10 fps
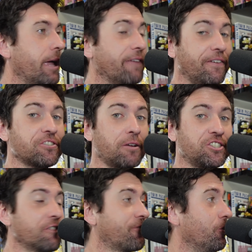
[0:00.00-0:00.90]
It feels like
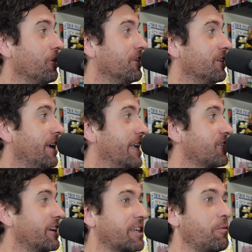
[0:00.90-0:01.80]
junk food. Yeah, it's
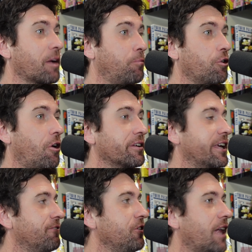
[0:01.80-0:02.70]
like something I can put on, get
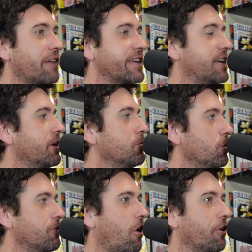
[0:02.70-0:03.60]
a few laughs out of it, and
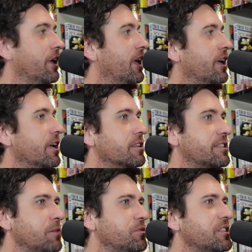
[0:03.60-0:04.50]
move on. The
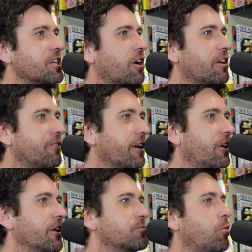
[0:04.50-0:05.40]
Simpsons, you kind of, I don't know,
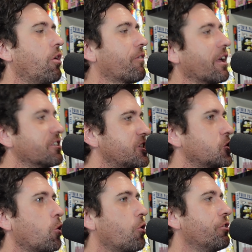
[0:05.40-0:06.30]
it's more like a
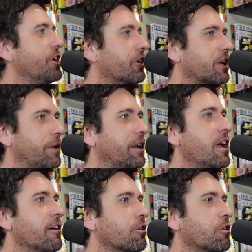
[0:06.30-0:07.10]
story, you got to commit.